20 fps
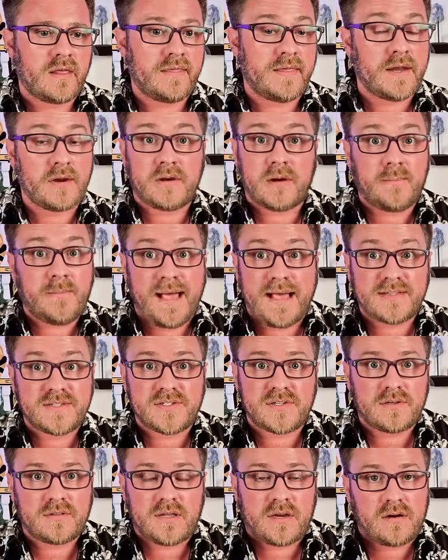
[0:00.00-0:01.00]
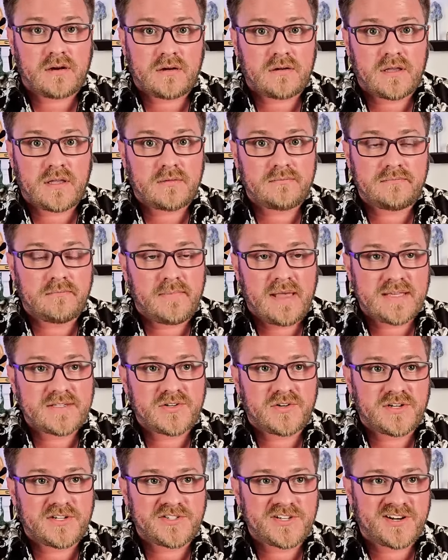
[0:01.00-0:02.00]
They're a master and
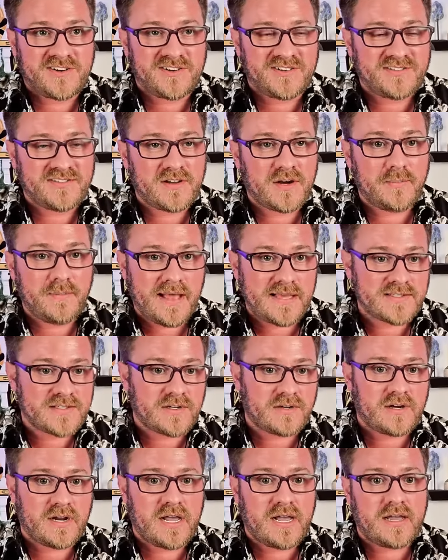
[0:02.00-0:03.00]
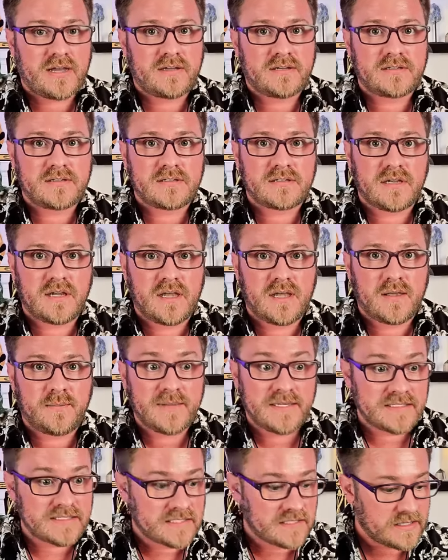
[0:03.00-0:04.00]
a general. They're a master at
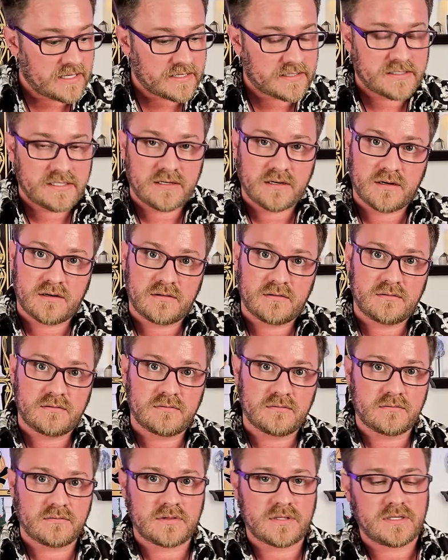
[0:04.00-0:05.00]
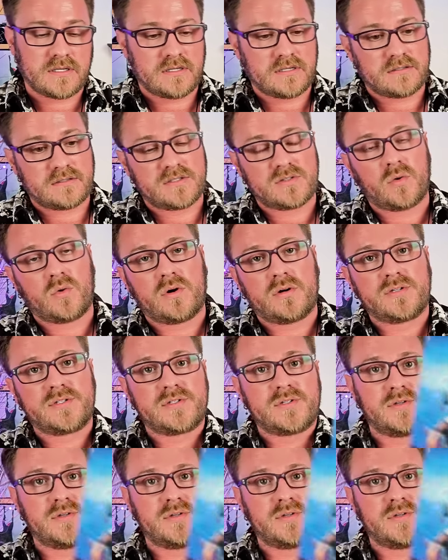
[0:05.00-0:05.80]
intellect here, the sword